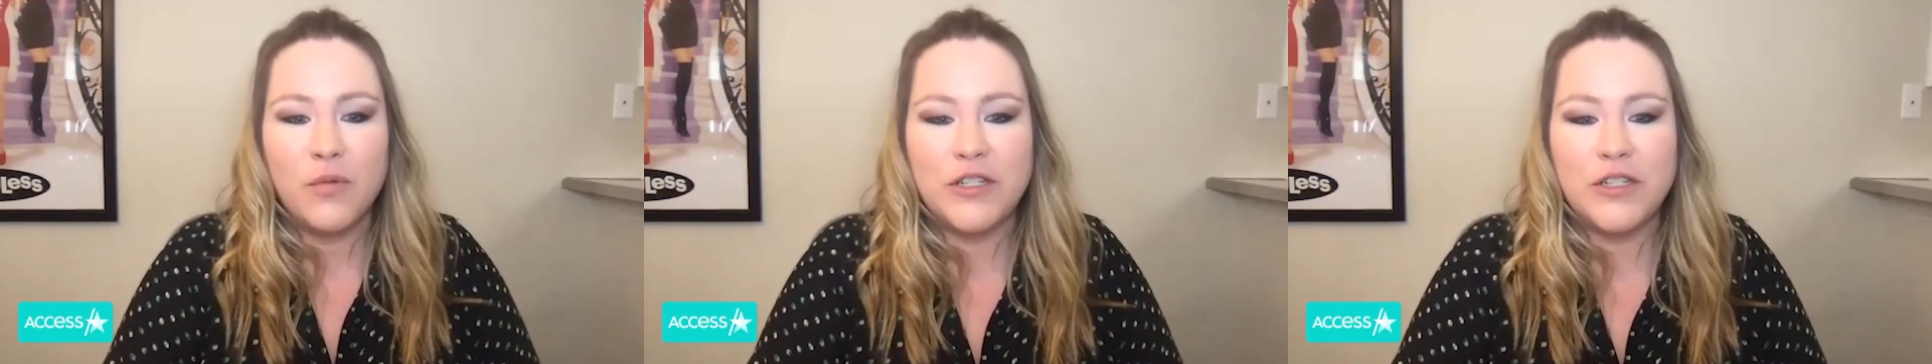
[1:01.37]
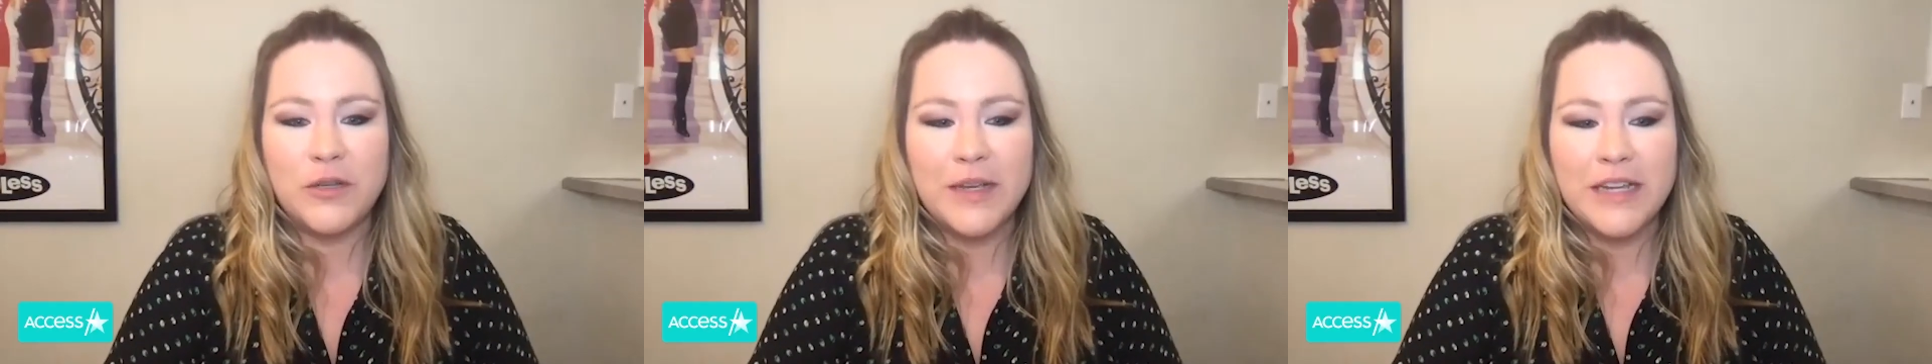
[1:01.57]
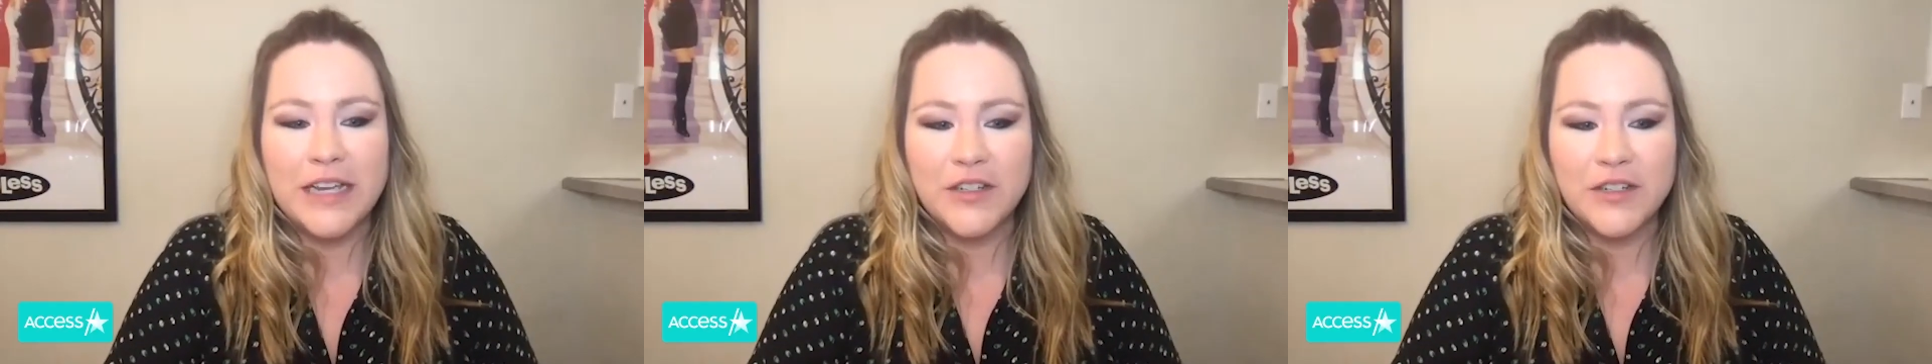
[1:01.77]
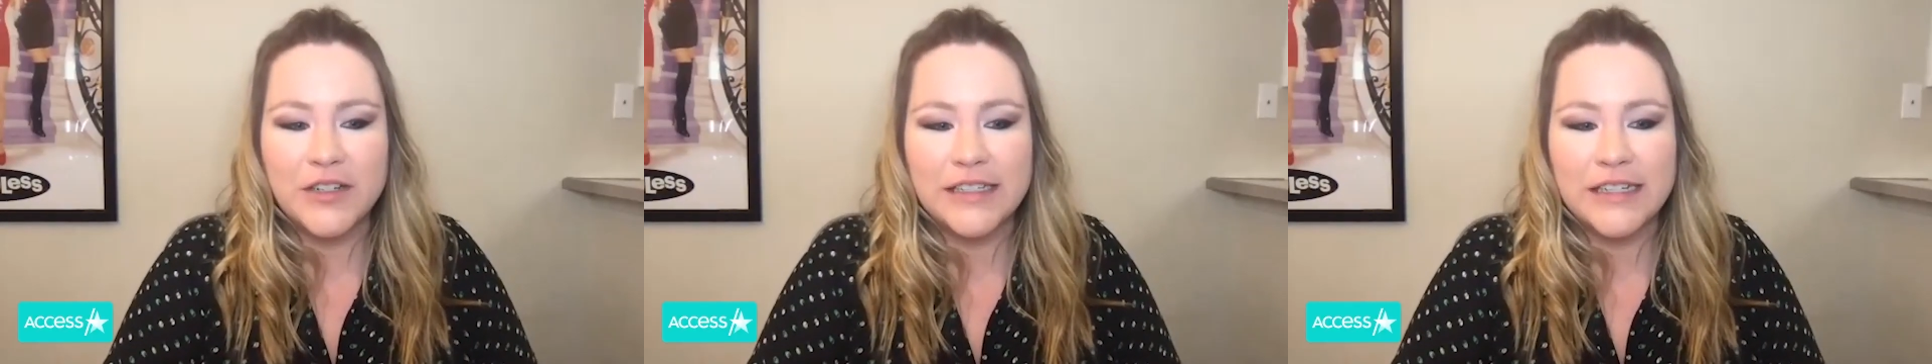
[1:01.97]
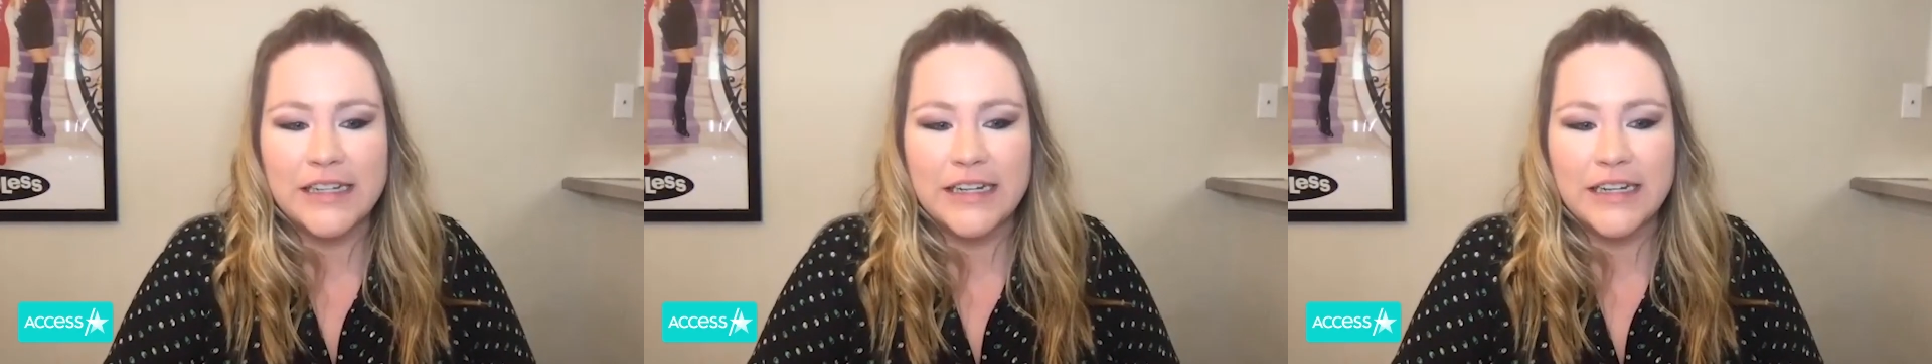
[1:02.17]
Would you be
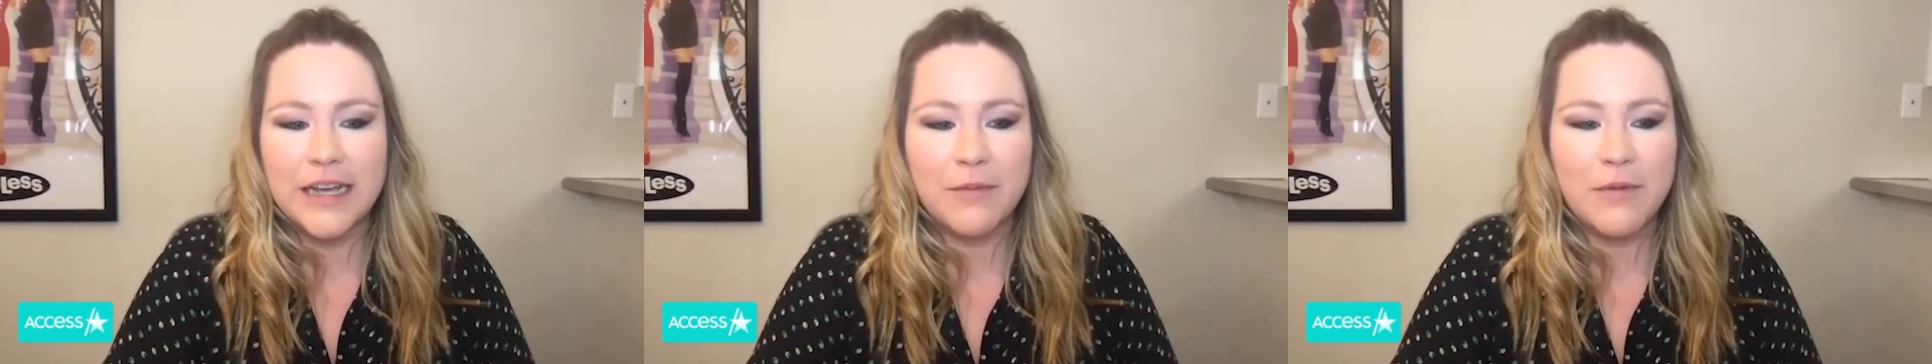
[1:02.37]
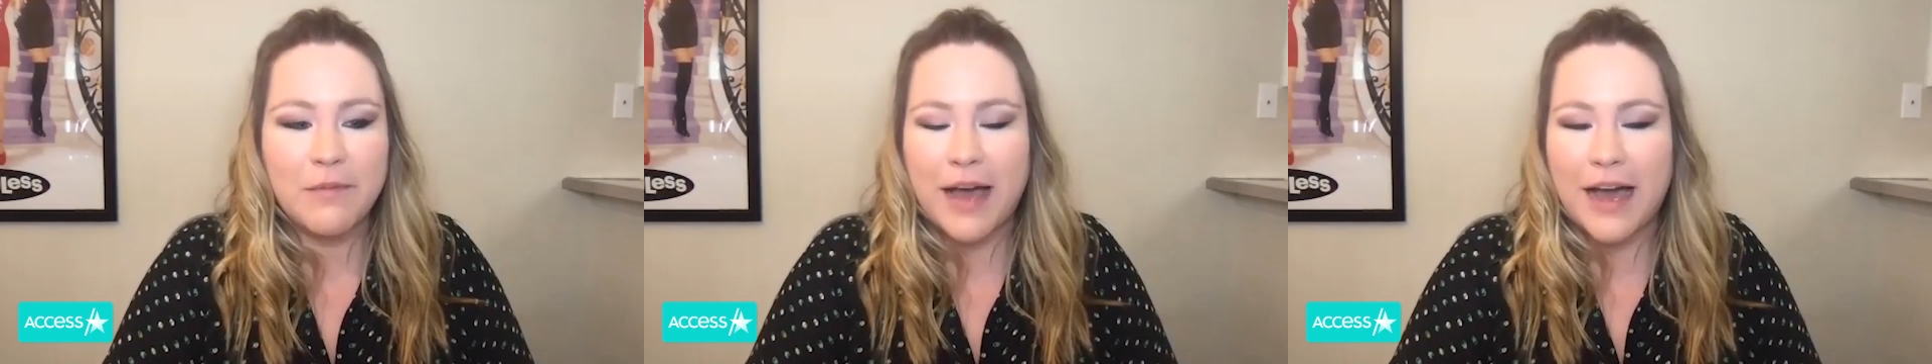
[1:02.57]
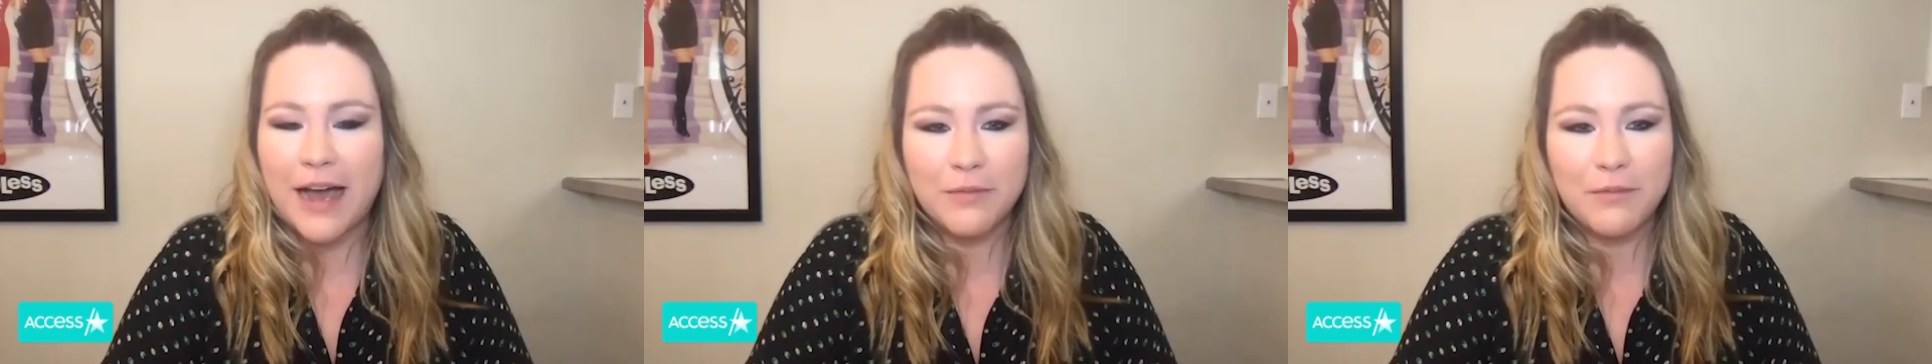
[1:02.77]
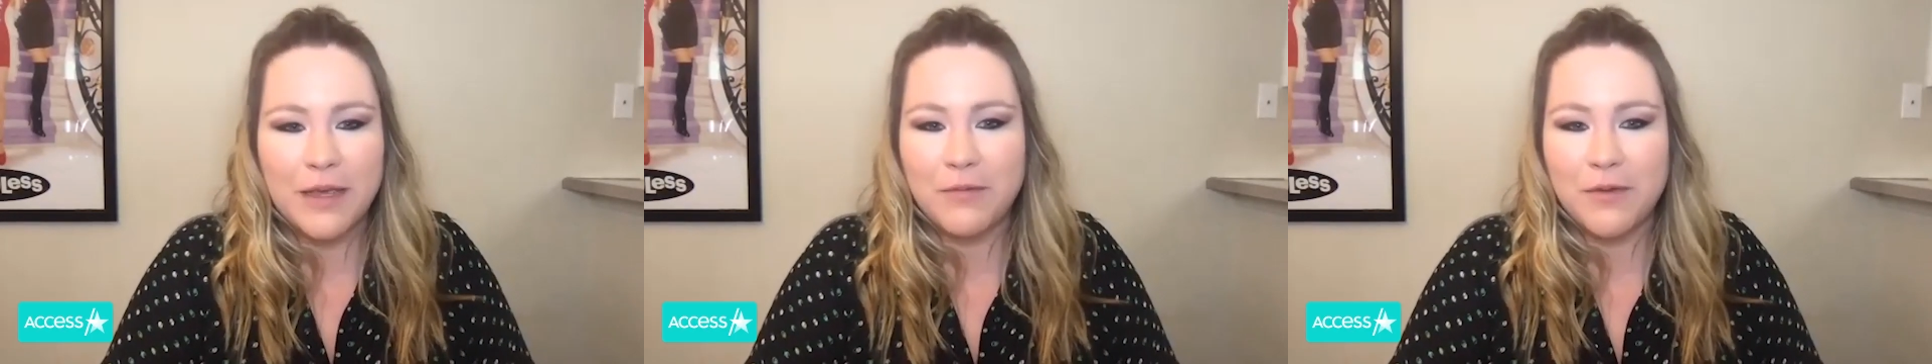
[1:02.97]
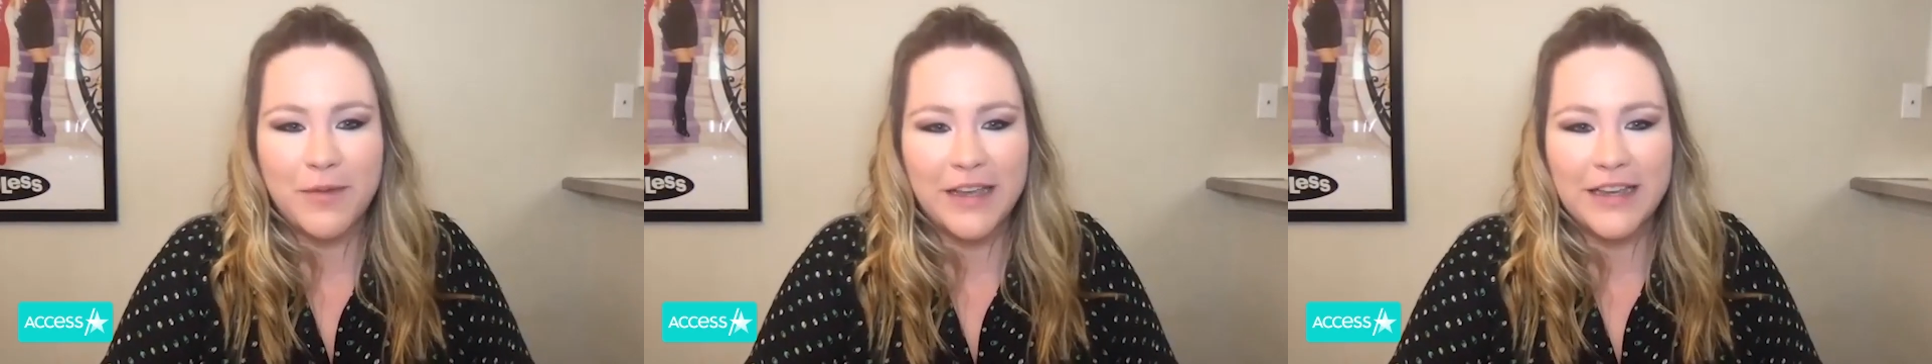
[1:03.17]
interested in coming back and
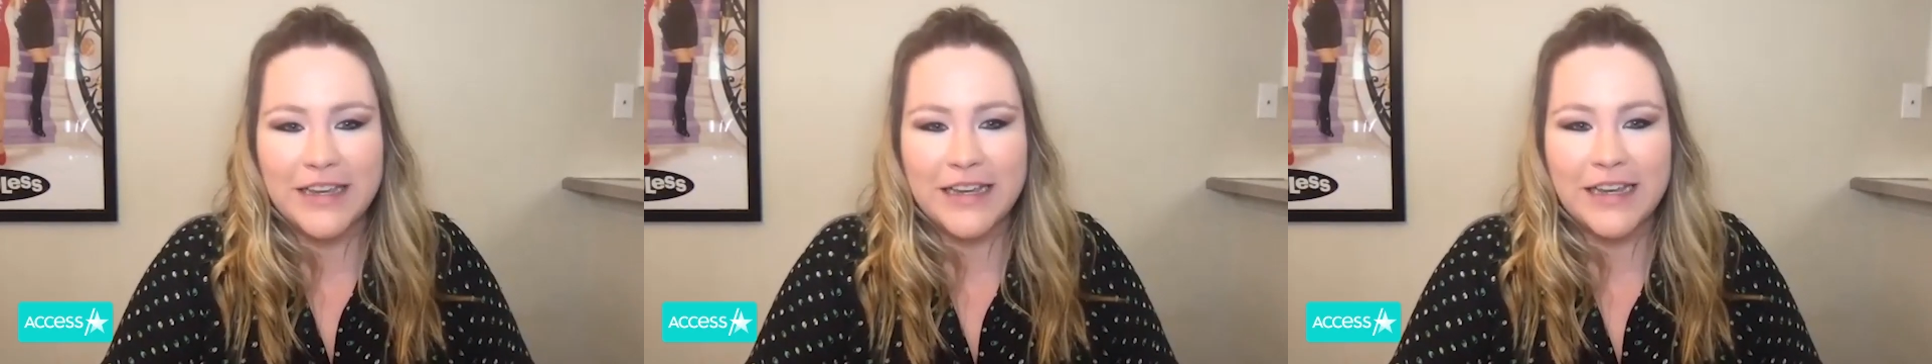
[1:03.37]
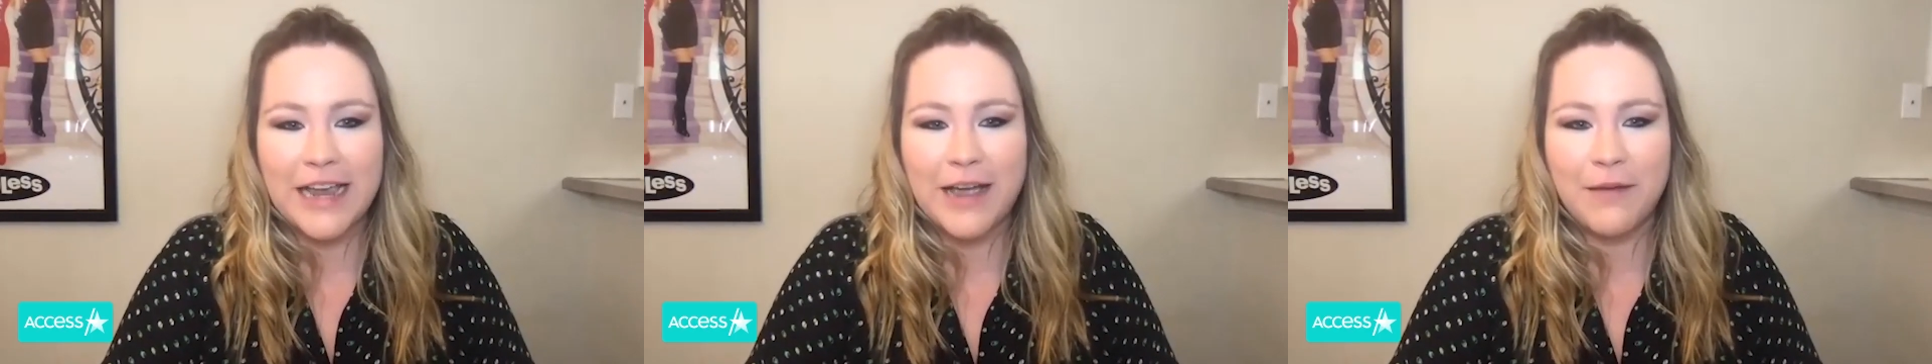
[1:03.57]
maybe making a